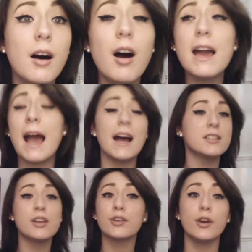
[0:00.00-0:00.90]
I
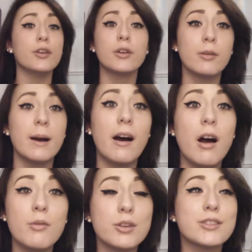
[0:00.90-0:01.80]
had to Google it.
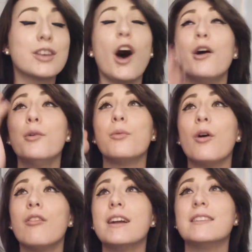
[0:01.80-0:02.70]
I was so
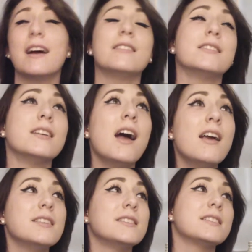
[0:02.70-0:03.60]
worried and
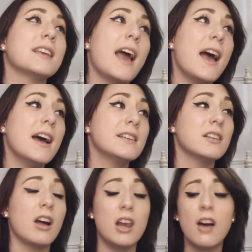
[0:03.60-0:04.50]
scared,
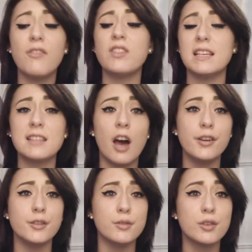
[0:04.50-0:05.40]
and I loved this
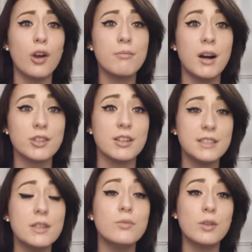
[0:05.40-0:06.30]
tattoo so much. I
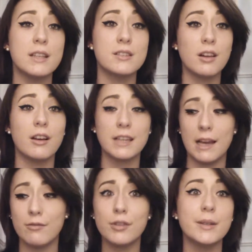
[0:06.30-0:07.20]
didn't want it to like
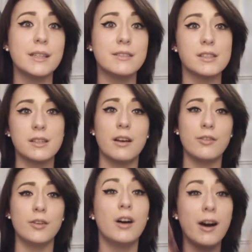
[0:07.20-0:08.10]
get ruined, and I
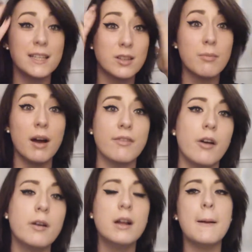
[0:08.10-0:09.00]
thought, oh, it's all my
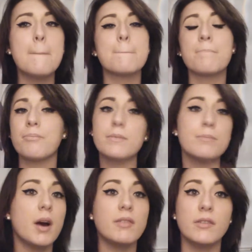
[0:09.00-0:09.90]
fault.
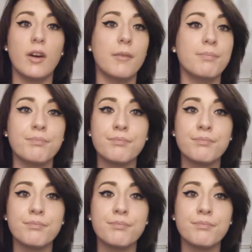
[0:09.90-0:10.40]
Perfectly fine.